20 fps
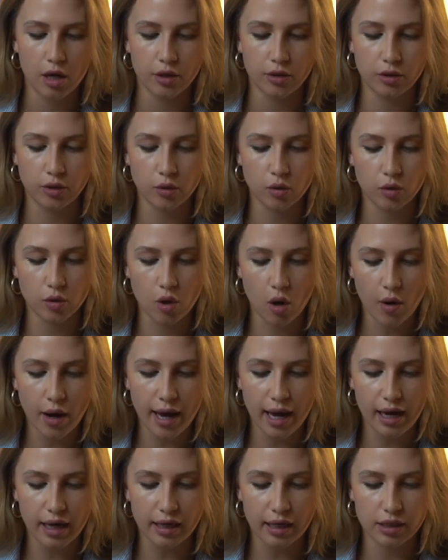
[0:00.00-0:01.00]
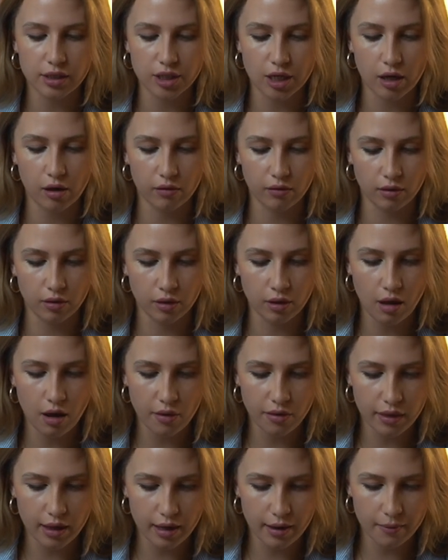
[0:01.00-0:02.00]
You go ahead and
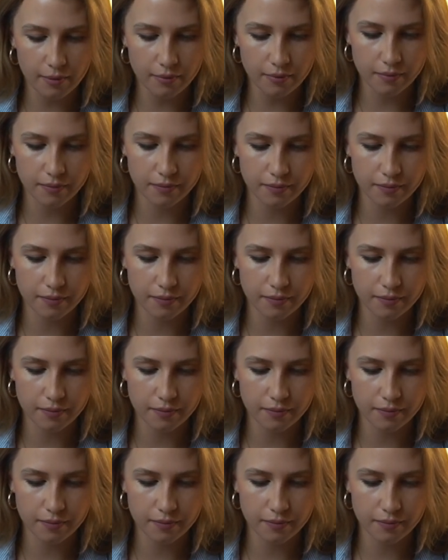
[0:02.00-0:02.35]
download them,